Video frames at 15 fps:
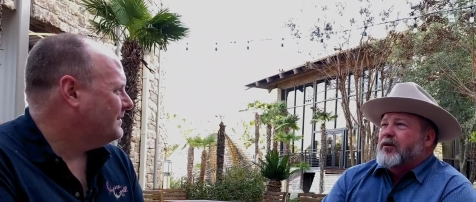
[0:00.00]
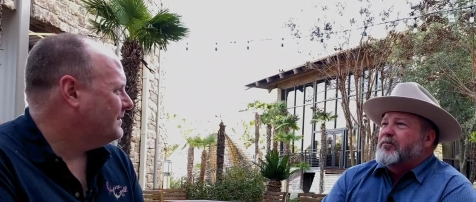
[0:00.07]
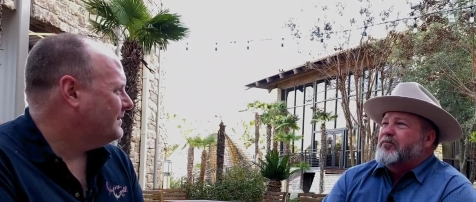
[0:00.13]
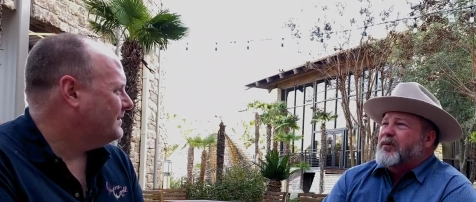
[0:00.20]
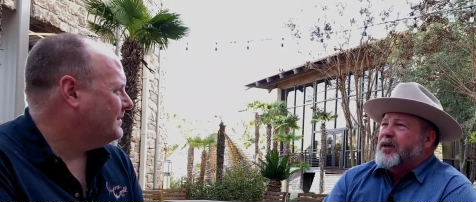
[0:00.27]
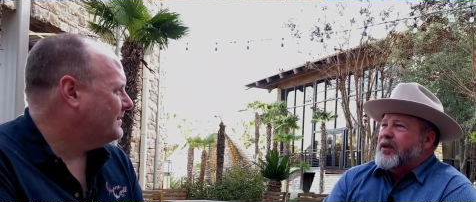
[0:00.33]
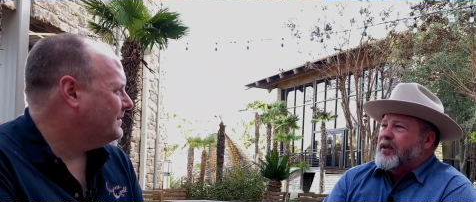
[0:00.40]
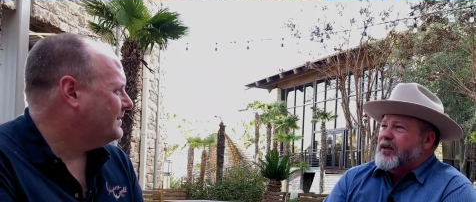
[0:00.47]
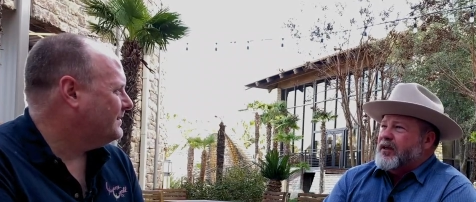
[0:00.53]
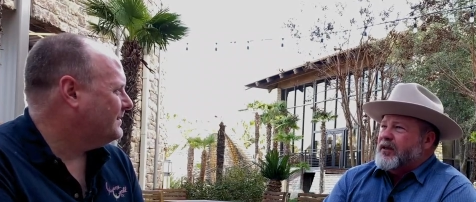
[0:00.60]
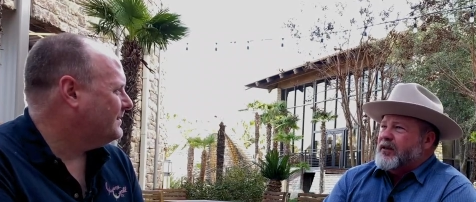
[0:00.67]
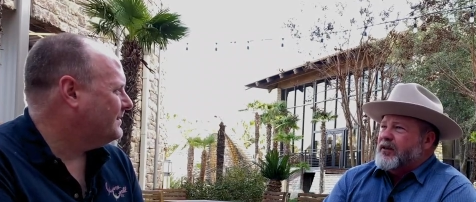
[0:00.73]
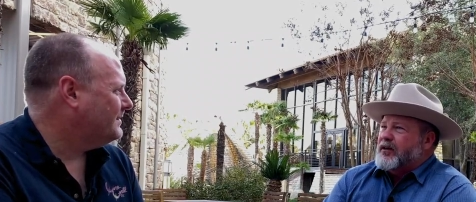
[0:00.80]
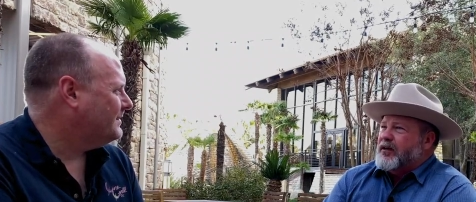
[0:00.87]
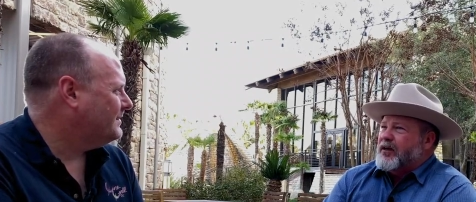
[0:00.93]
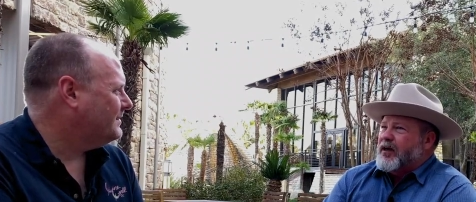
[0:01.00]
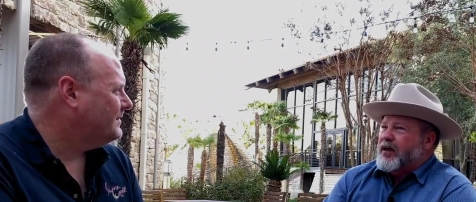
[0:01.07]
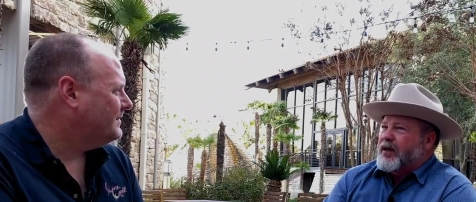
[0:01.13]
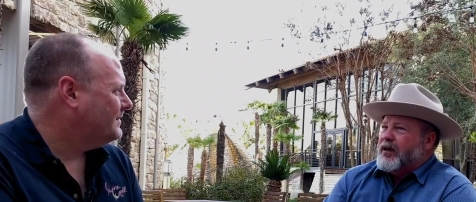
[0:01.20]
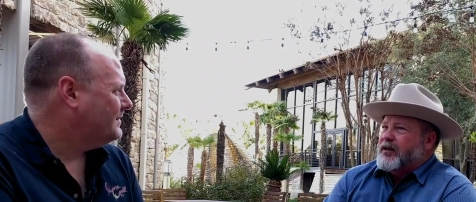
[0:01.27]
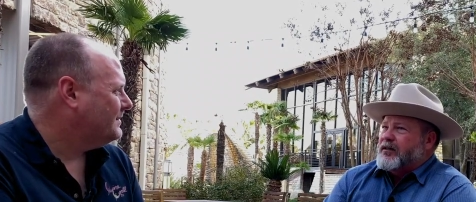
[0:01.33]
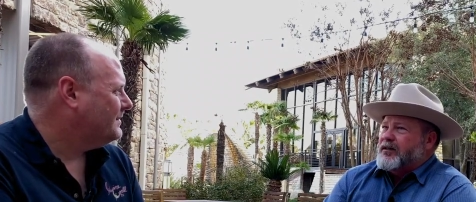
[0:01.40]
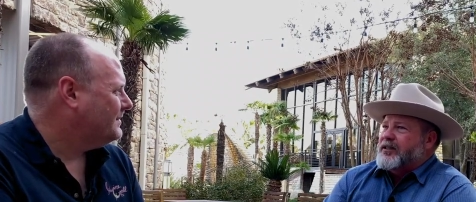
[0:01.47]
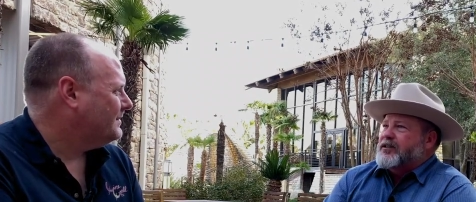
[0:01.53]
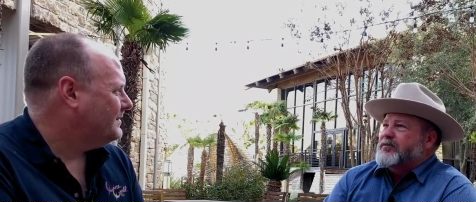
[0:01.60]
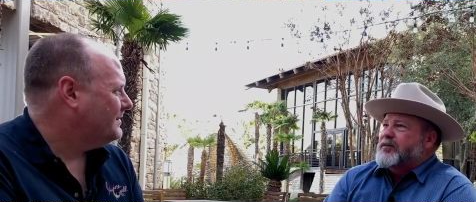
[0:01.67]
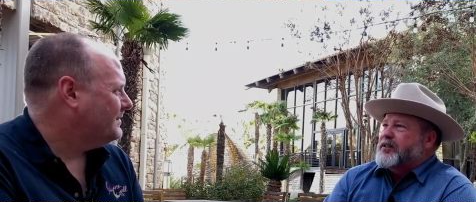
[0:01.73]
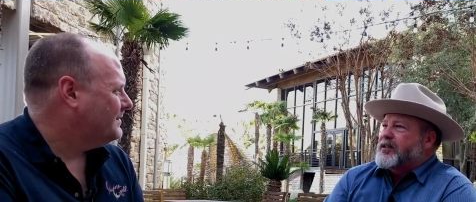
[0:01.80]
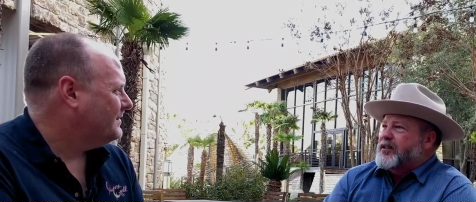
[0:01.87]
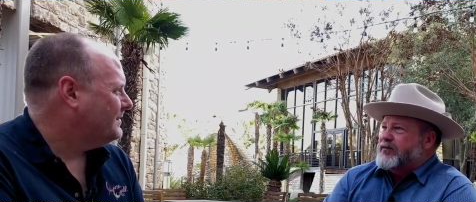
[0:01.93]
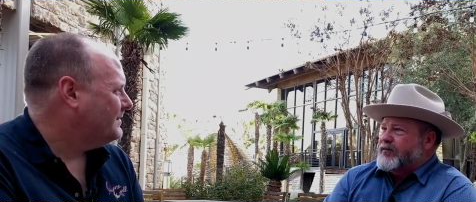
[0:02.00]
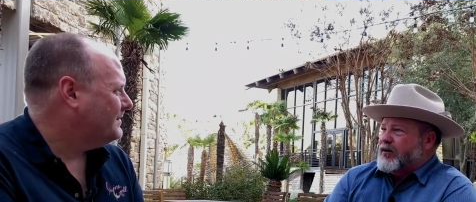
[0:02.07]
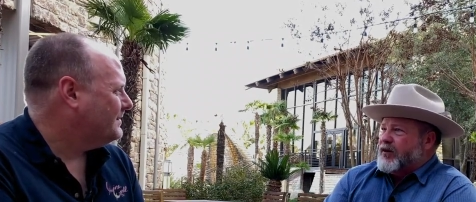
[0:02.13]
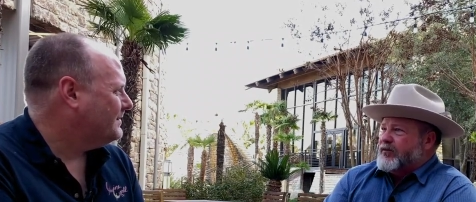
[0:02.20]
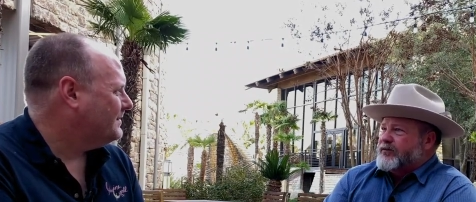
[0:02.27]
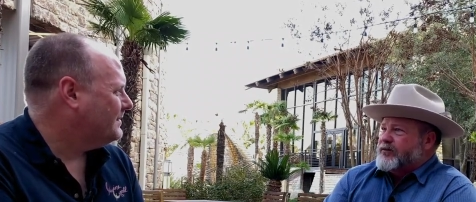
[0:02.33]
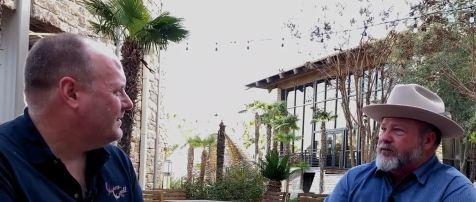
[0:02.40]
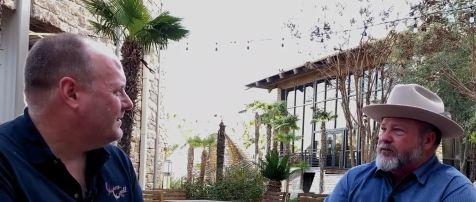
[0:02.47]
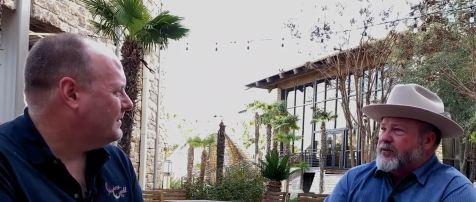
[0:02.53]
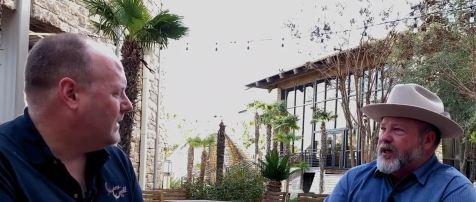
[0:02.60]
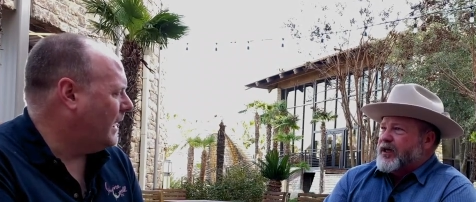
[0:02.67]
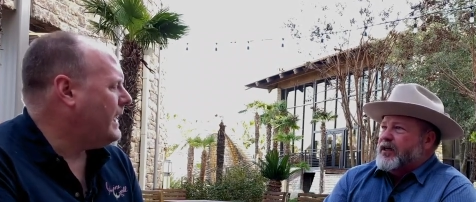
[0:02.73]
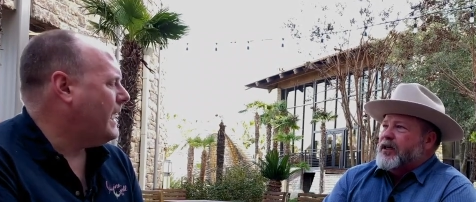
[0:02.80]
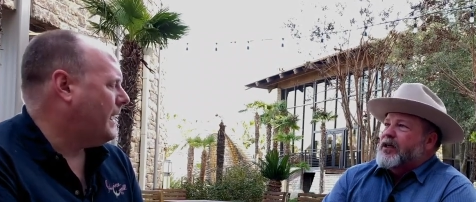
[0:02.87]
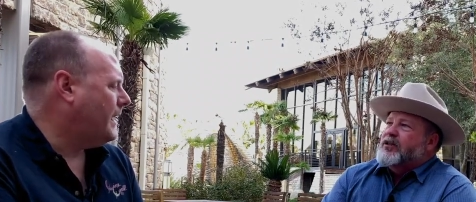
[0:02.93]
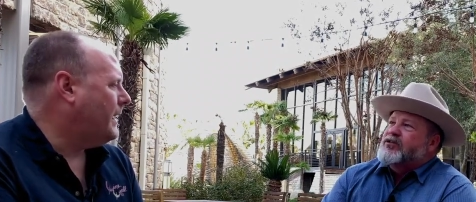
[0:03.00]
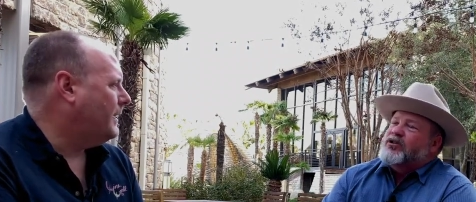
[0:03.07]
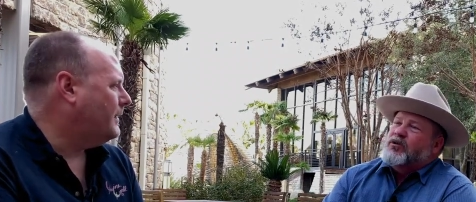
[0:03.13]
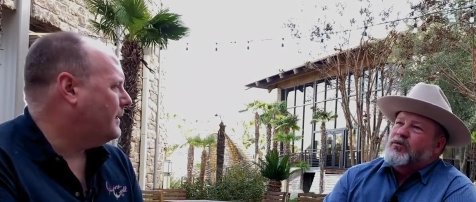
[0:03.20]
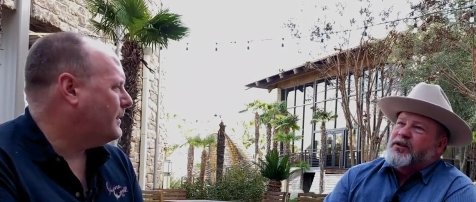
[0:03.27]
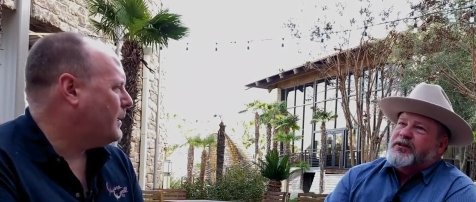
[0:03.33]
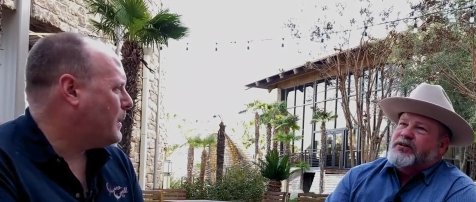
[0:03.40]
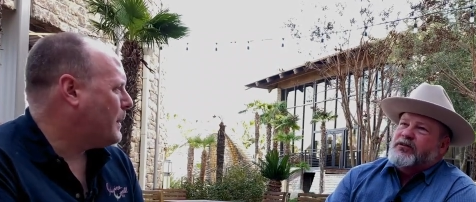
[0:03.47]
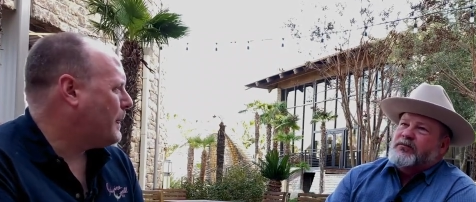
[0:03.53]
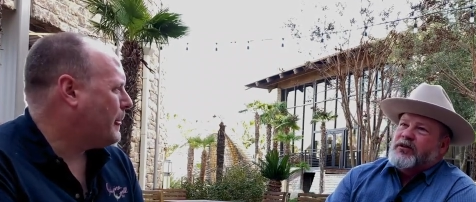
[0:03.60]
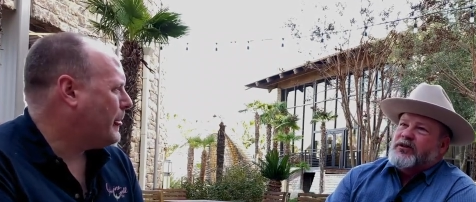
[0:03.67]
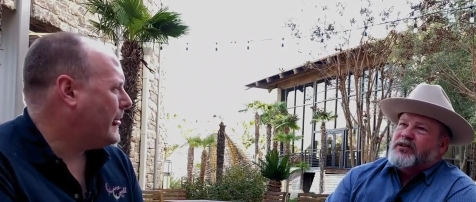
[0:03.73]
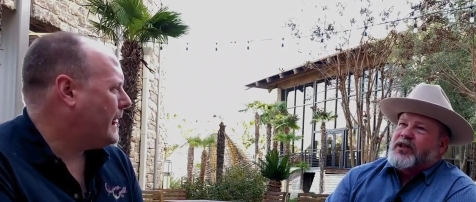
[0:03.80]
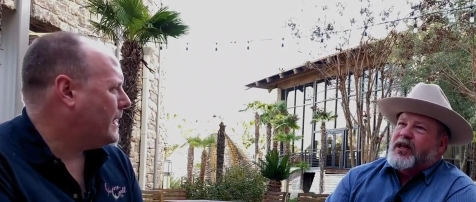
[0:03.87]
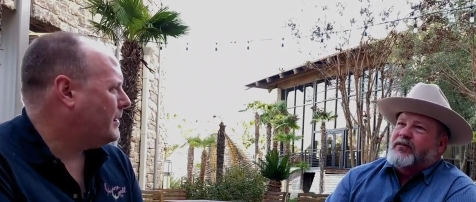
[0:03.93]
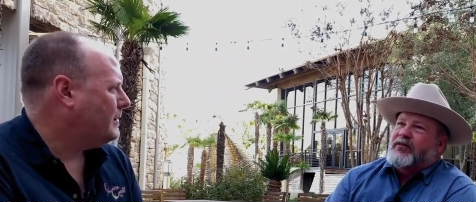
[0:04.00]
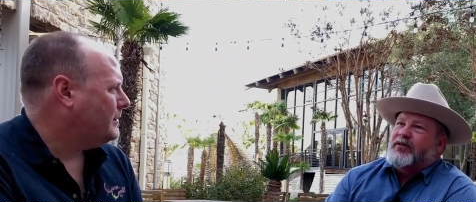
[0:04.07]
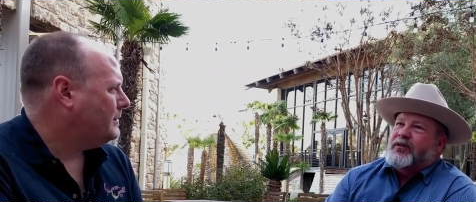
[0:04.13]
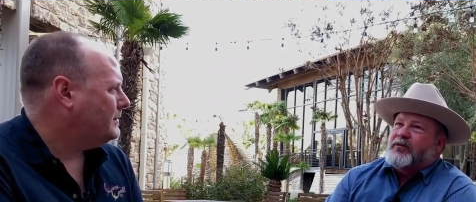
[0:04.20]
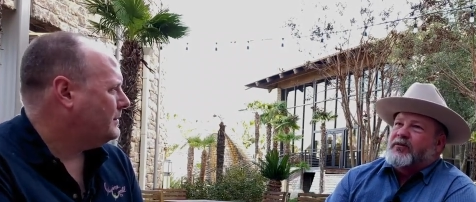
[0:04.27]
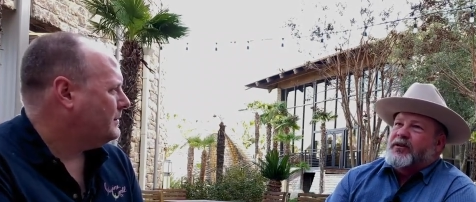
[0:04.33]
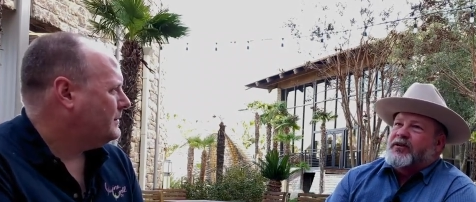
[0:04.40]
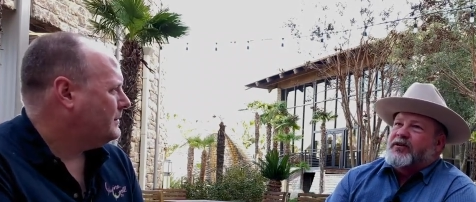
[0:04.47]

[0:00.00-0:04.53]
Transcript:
Speaker 1: be uh, intimately involved, right? Oh, yeah. Yeah. So we do most everything we